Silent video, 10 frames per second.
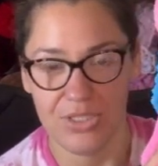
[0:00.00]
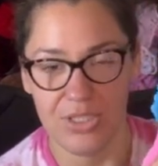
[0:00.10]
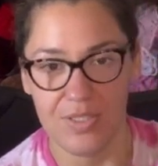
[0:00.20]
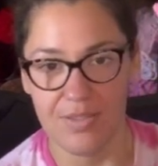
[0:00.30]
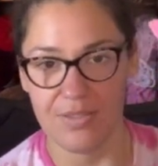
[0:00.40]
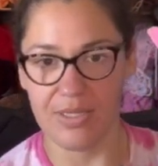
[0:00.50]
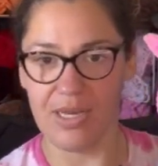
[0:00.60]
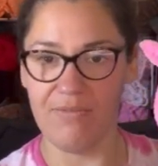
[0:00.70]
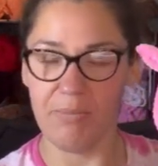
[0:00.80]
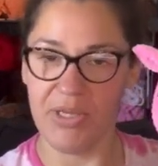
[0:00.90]
It's
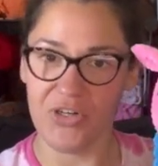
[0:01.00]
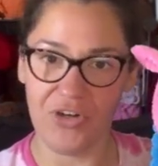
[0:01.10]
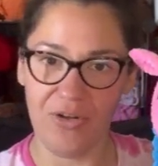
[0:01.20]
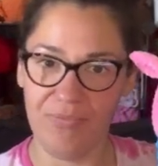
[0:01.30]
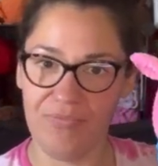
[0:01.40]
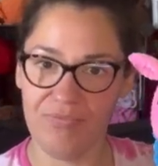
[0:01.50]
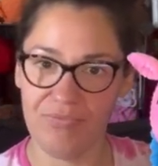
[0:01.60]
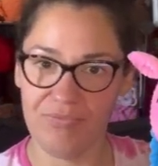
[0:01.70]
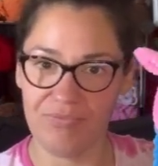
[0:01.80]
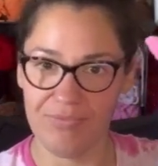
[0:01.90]
kind of a big girl,
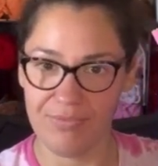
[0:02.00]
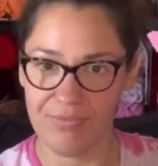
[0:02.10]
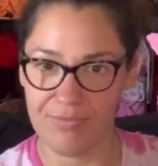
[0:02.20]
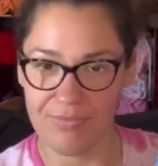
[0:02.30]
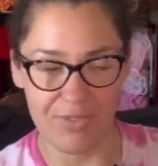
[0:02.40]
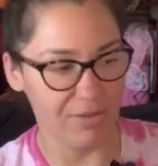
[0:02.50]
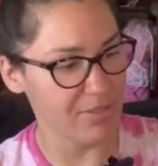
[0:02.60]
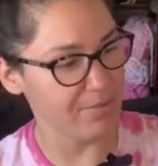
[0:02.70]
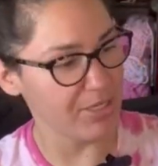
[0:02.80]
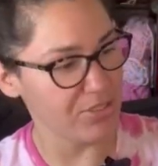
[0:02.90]
so
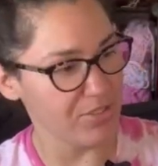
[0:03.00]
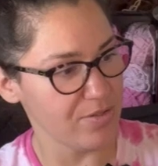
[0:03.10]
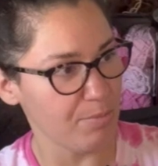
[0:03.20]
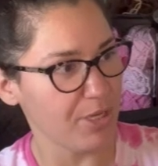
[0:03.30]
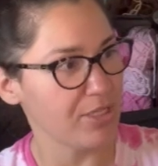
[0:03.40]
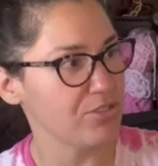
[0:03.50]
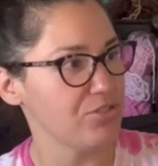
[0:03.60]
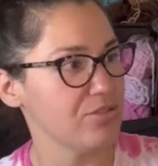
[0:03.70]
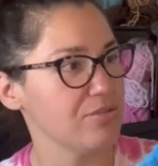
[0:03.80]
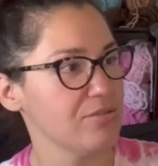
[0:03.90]
that's why she's so
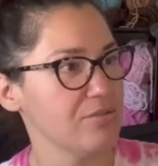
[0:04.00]
much.